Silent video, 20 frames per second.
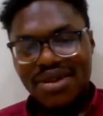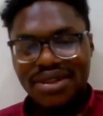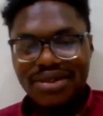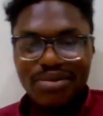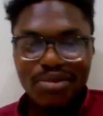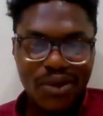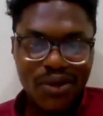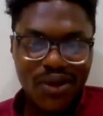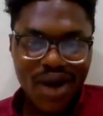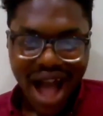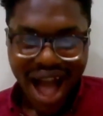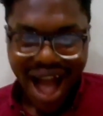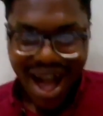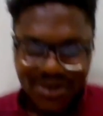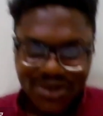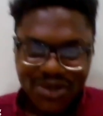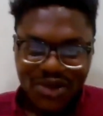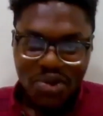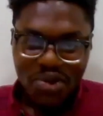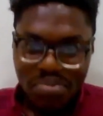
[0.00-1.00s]
more
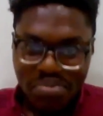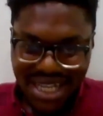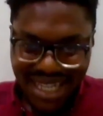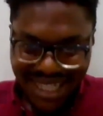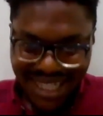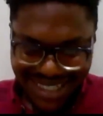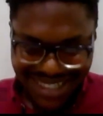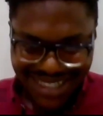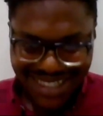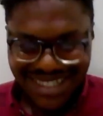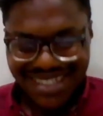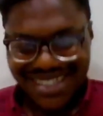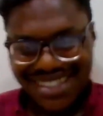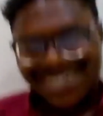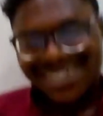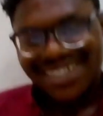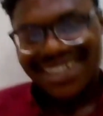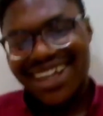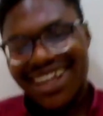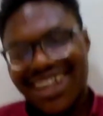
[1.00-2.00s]

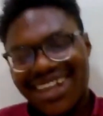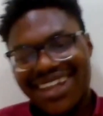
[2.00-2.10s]
Afrobeats.